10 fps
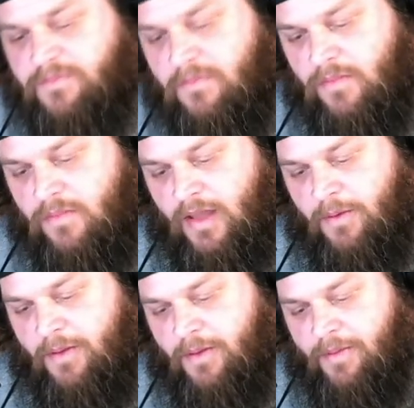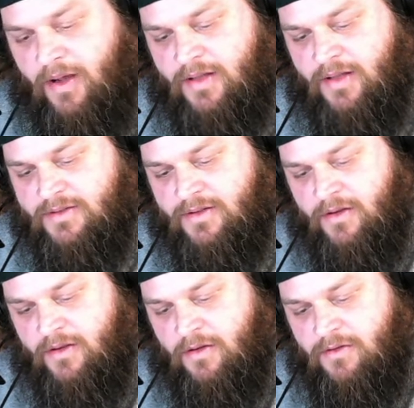And when it bonds
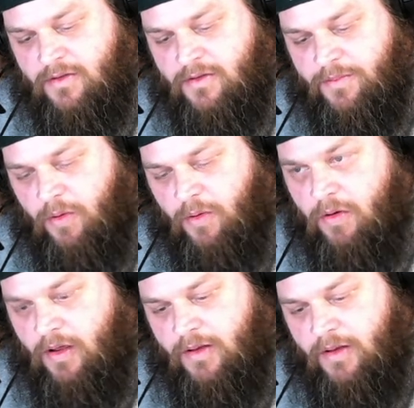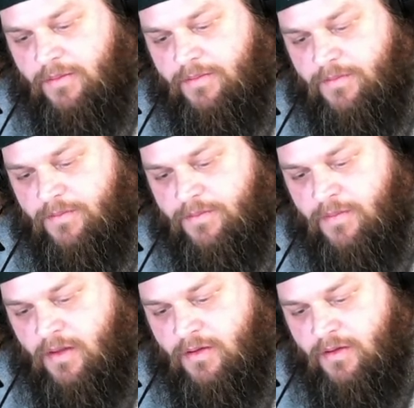to the boron
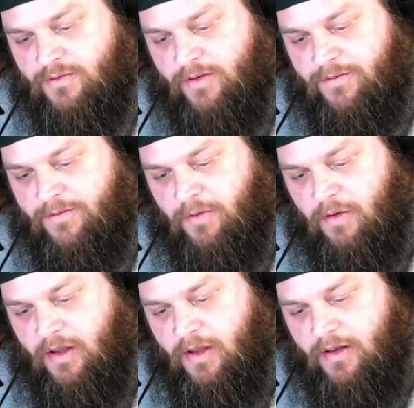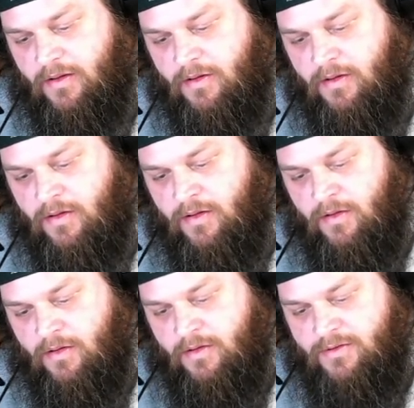trifluoride,
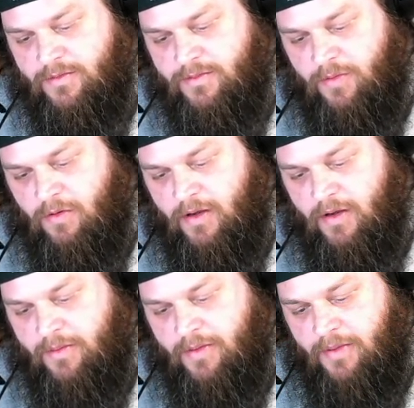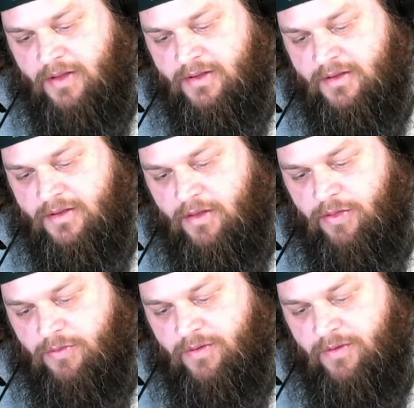so boron bonded to 3
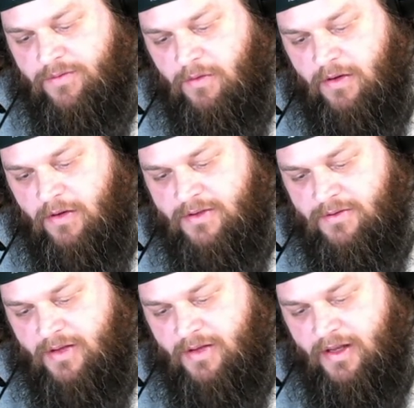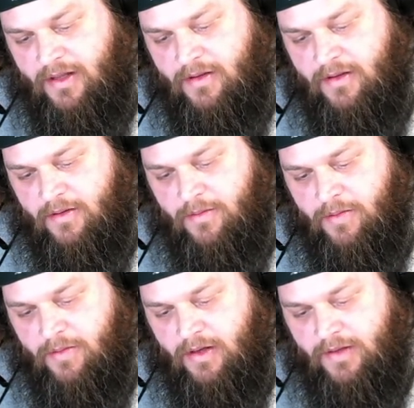fluorides already, putting
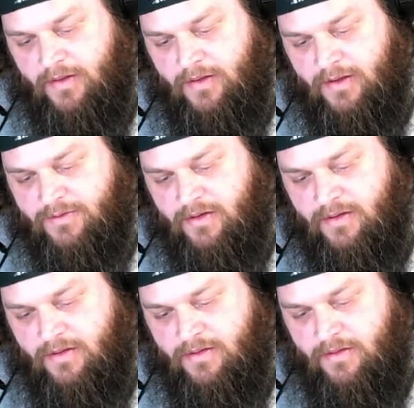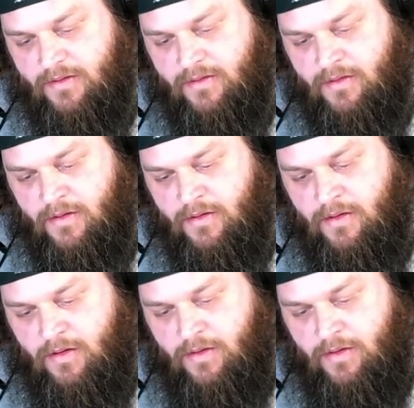in the electron,
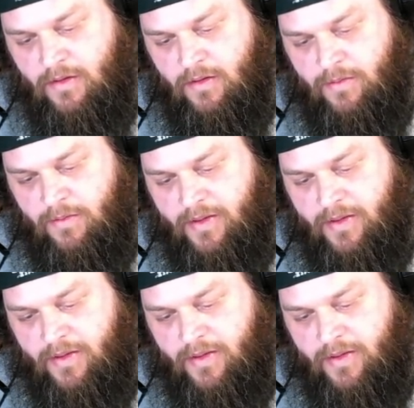the lone pairs